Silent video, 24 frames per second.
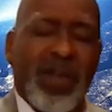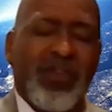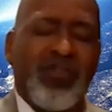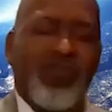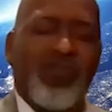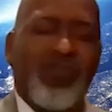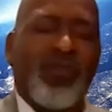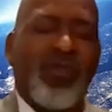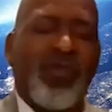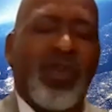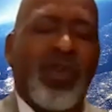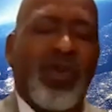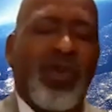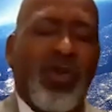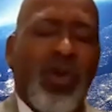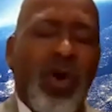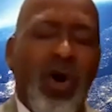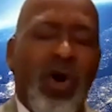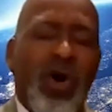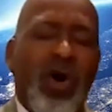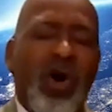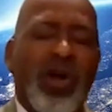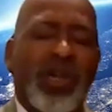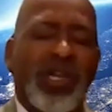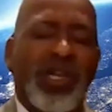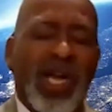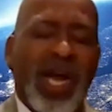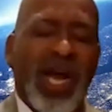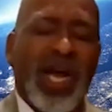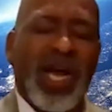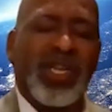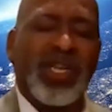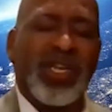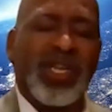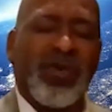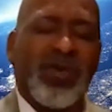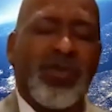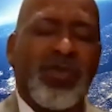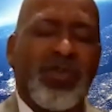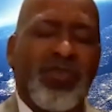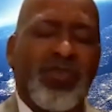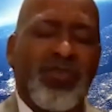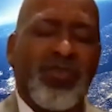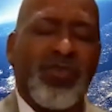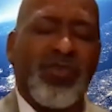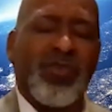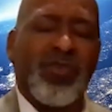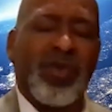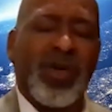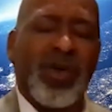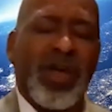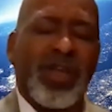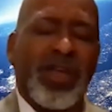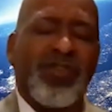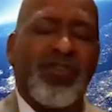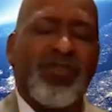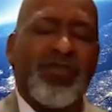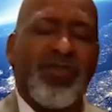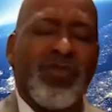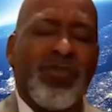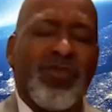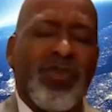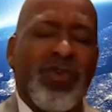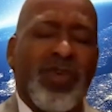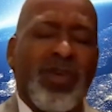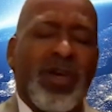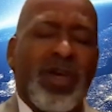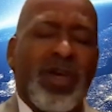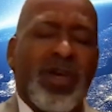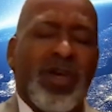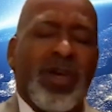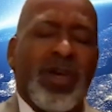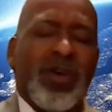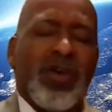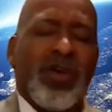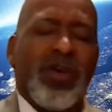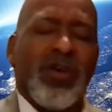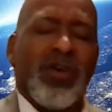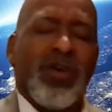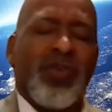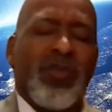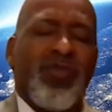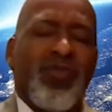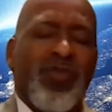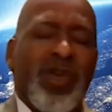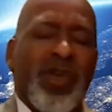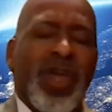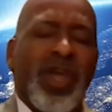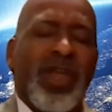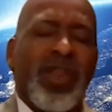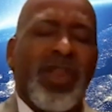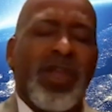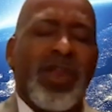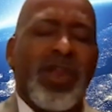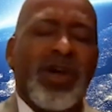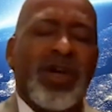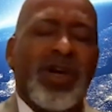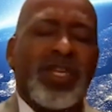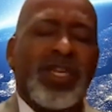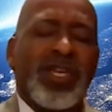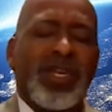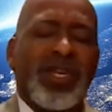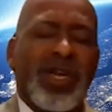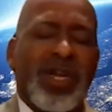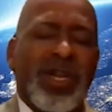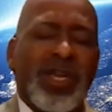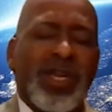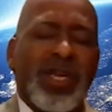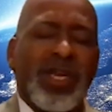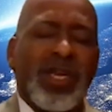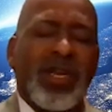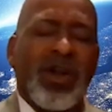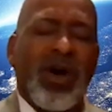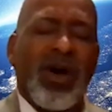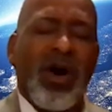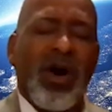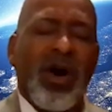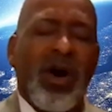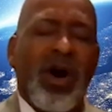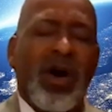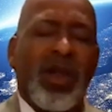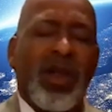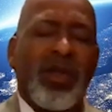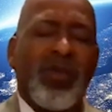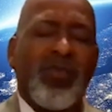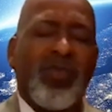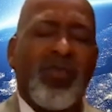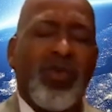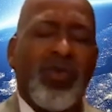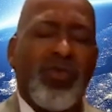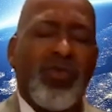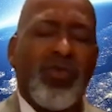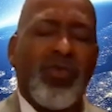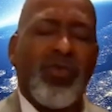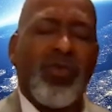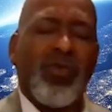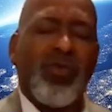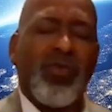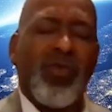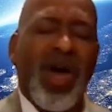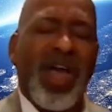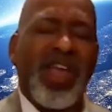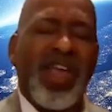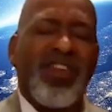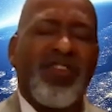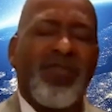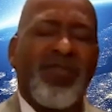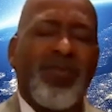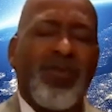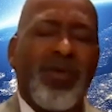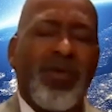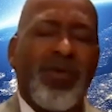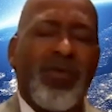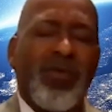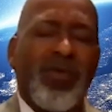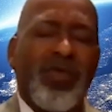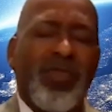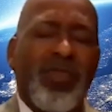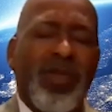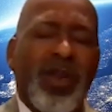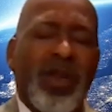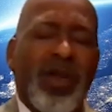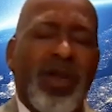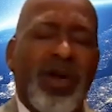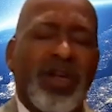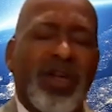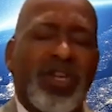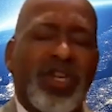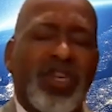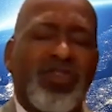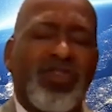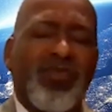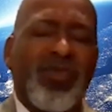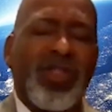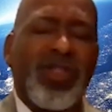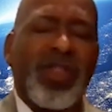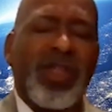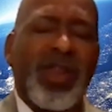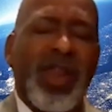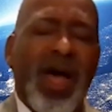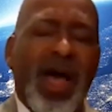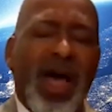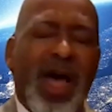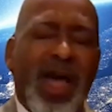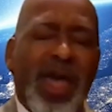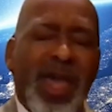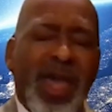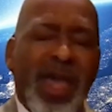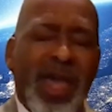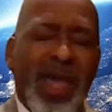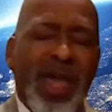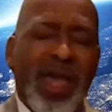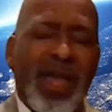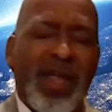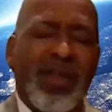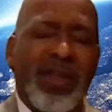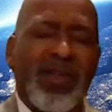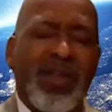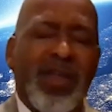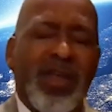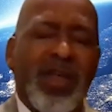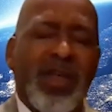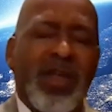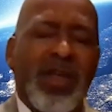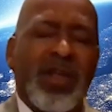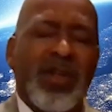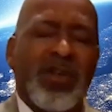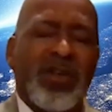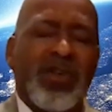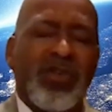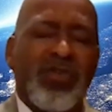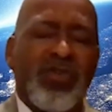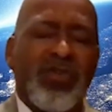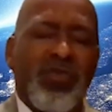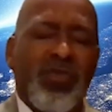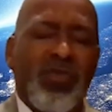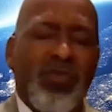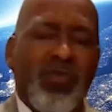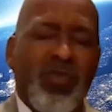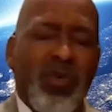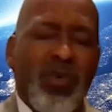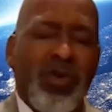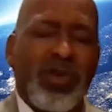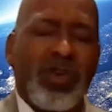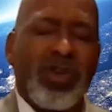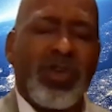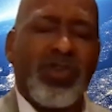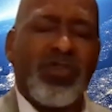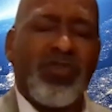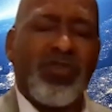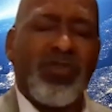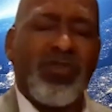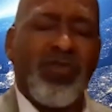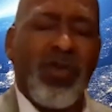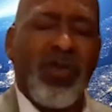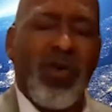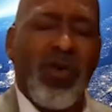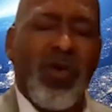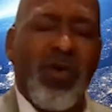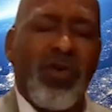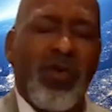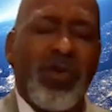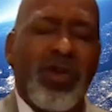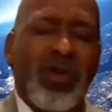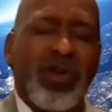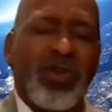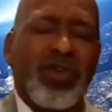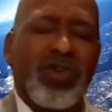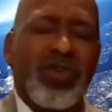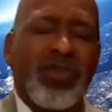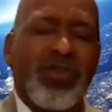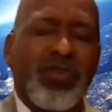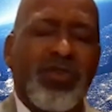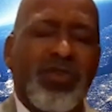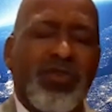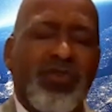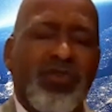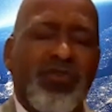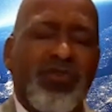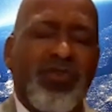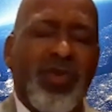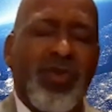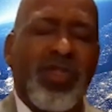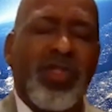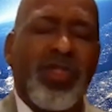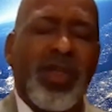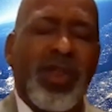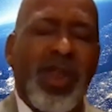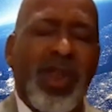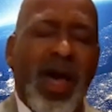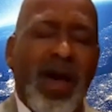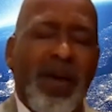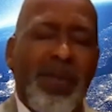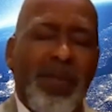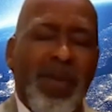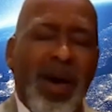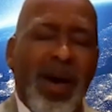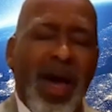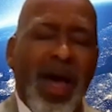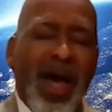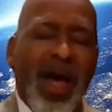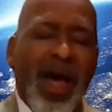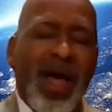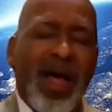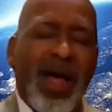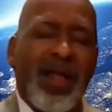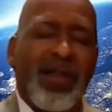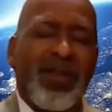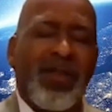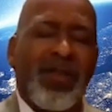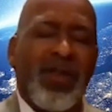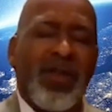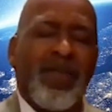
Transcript: as you enlarge our territory, as you create in us a clean heart and renew a right spirit within us, strengthen our hand to do the work that you called us to do, strengthen our mind.